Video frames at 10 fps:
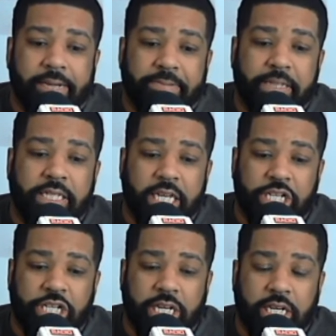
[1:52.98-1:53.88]

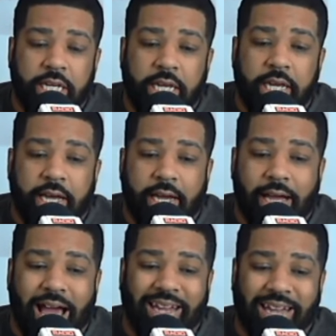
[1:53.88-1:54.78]
position.
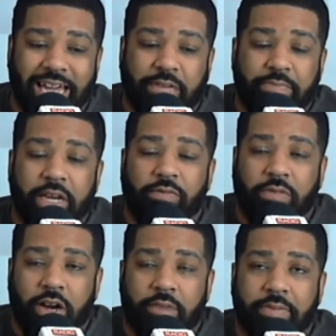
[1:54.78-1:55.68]
I like Mitt
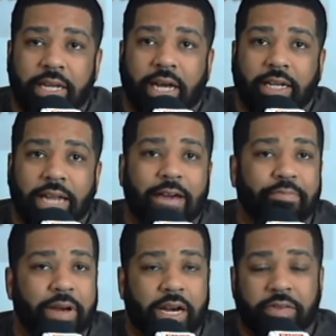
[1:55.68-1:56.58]
Romney a
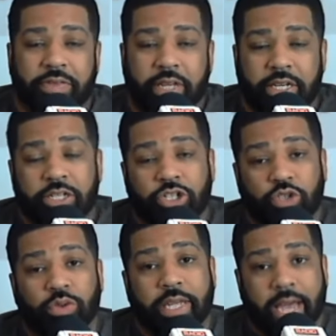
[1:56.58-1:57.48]
lot better than
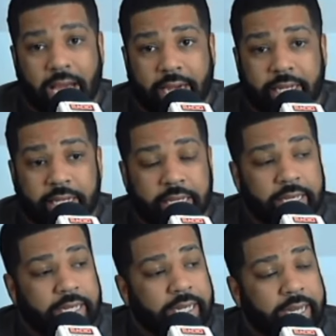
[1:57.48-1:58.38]
Giuliani.
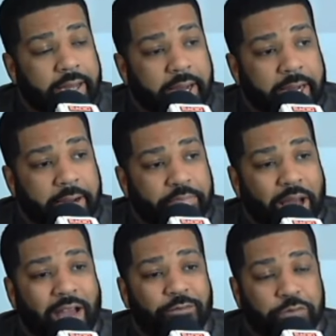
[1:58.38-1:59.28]

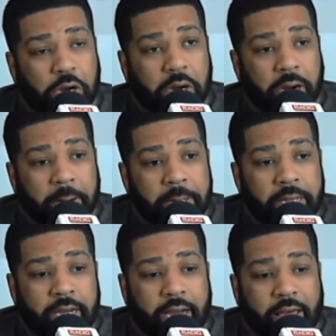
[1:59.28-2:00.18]
By far,
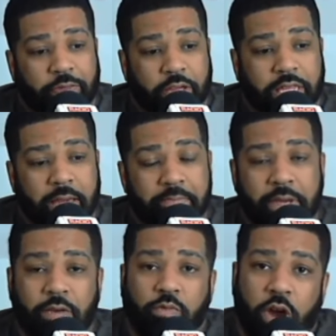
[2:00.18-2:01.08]
I think that
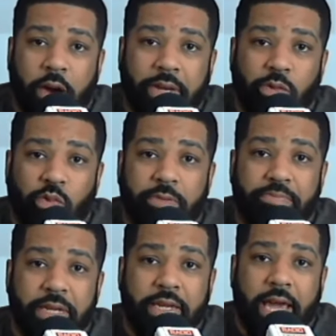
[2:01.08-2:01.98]
Mitt Romney
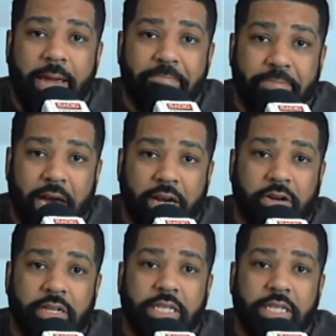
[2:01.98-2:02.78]
would be a better